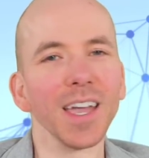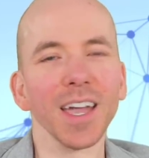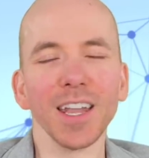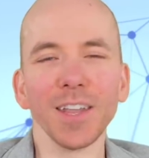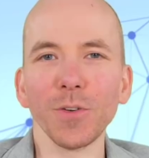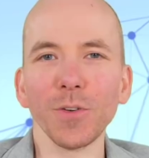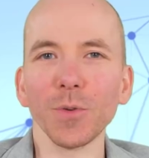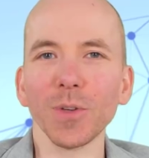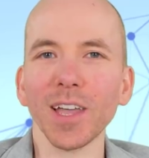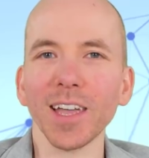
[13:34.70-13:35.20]

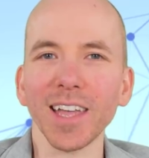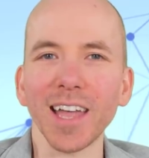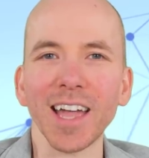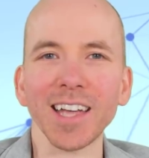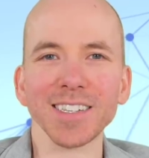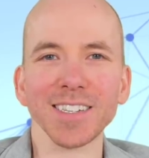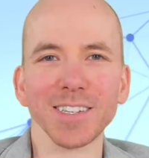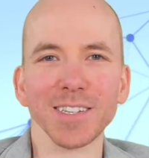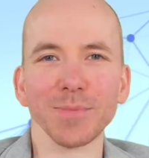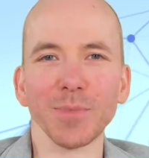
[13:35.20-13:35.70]
And if you would like
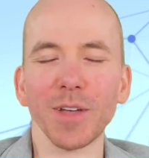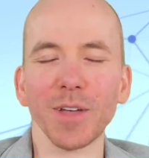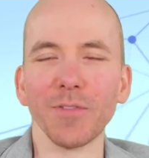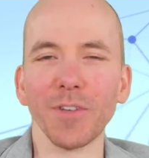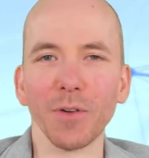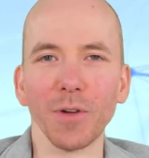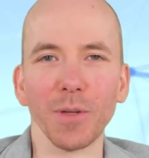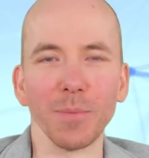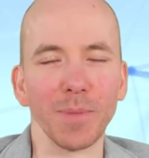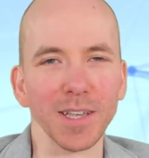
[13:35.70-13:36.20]
access to my
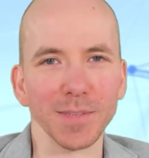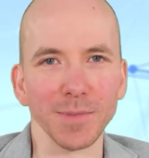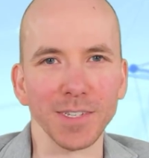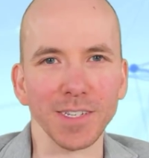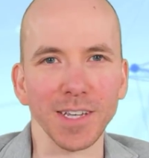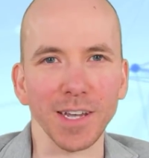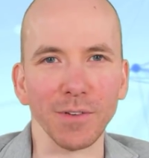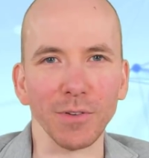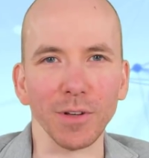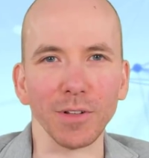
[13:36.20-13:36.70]
very best
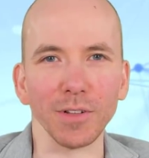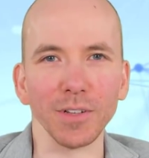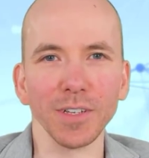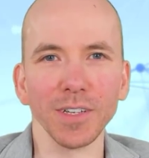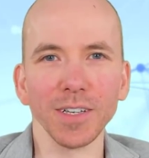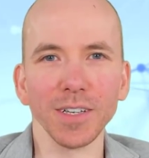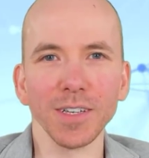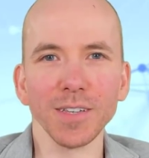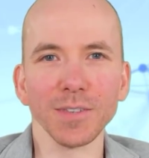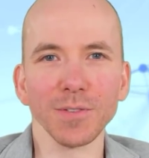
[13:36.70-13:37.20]

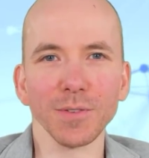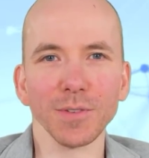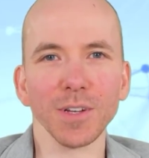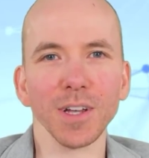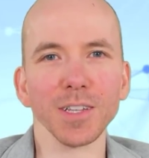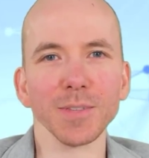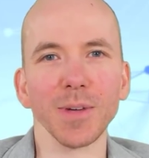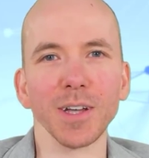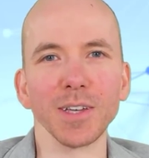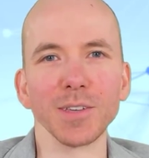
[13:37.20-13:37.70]
material, such
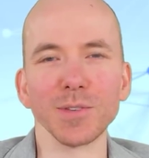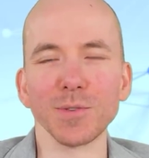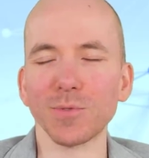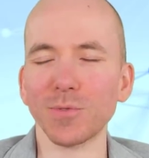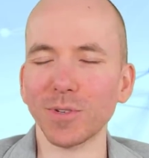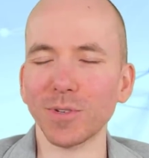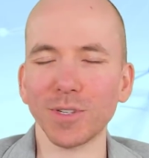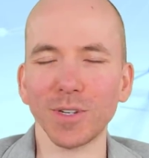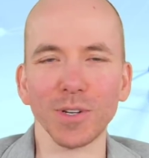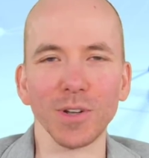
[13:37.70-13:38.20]
as my
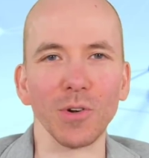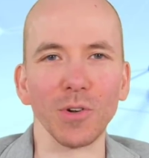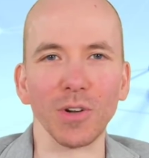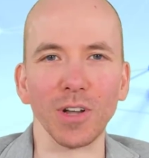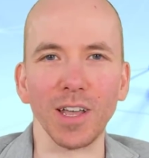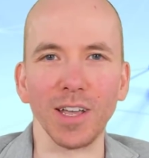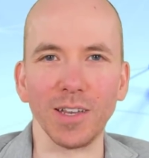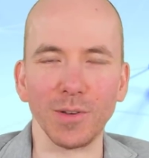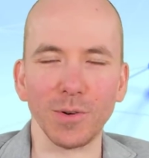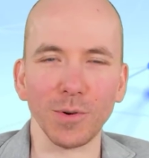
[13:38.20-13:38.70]
structured
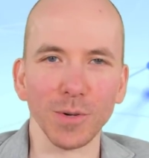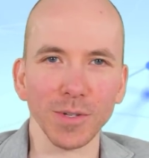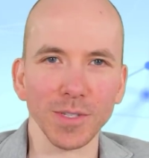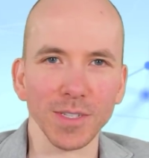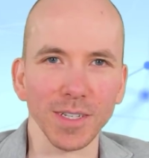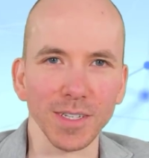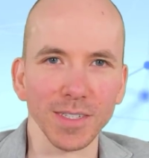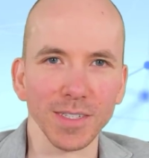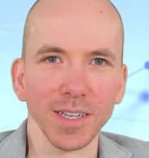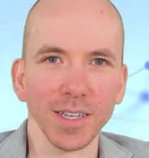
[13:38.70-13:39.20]
online
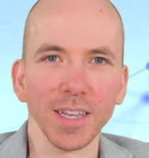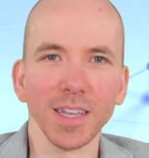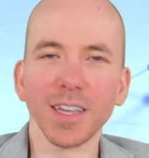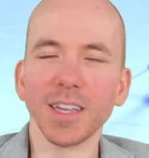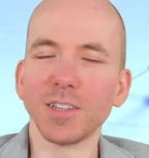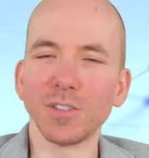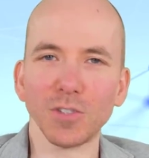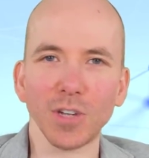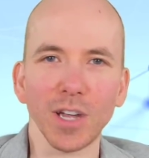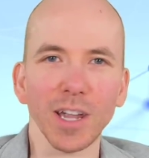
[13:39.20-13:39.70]
courses,
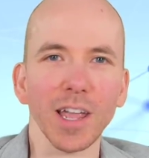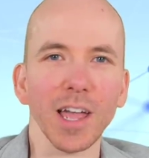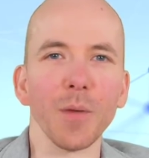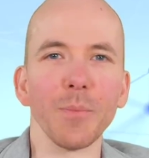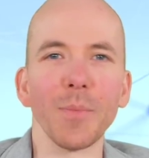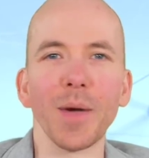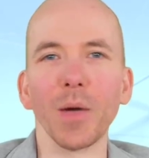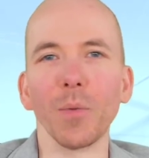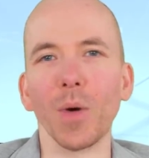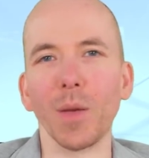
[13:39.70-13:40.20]
check
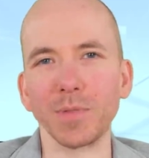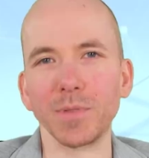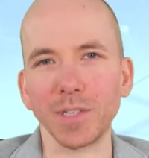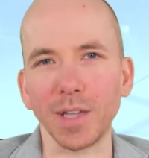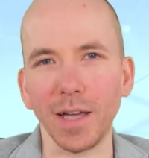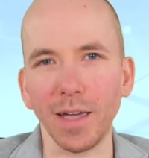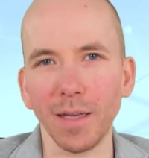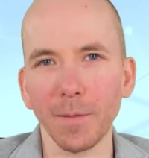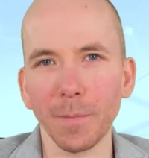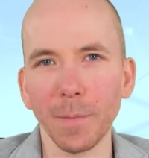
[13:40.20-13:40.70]
out my
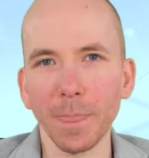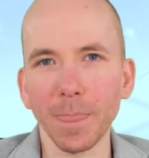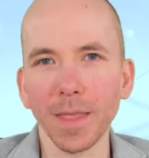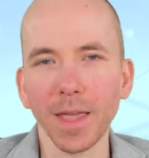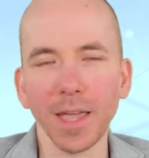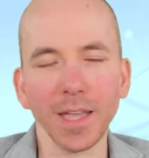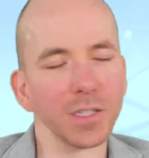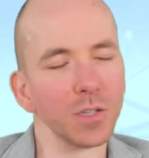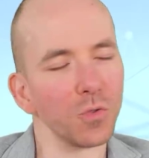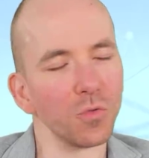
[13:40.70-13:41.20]
website.
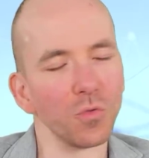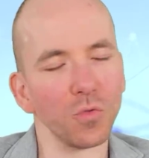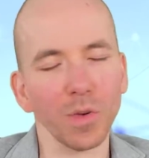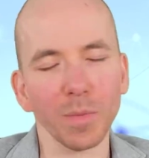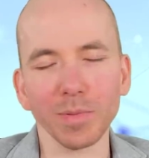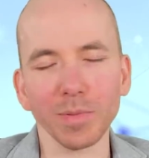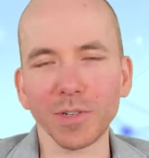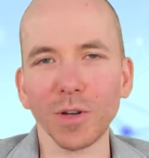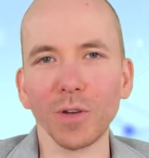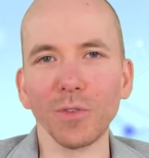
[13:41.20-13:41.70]
It's
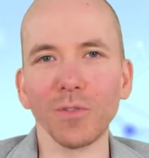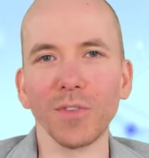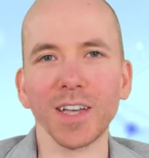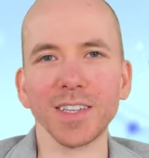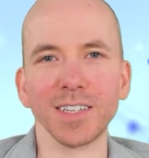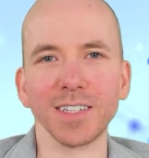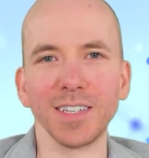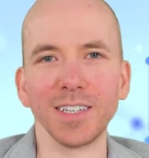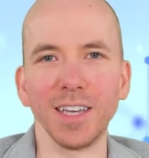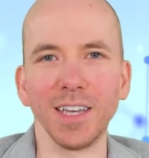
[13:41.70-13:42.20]

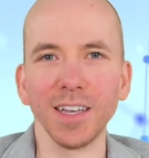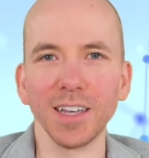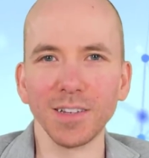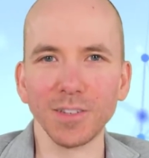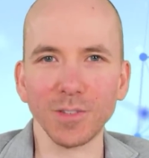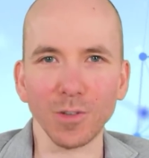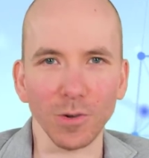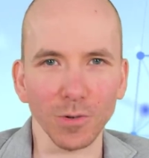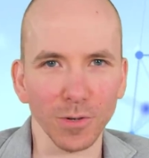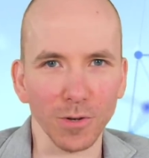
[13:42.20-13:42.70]

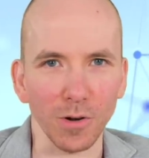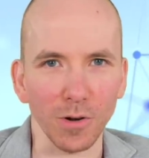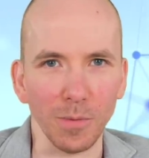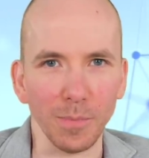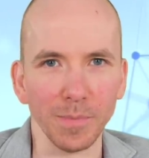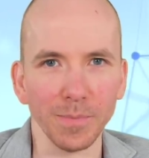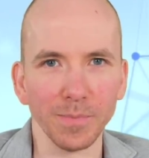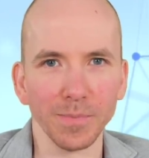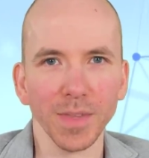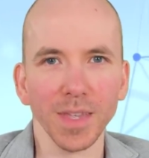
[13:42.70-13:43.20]

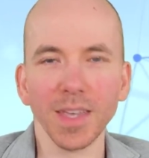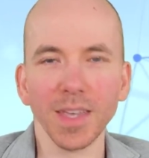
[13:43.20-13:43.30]
cryptoversity.com.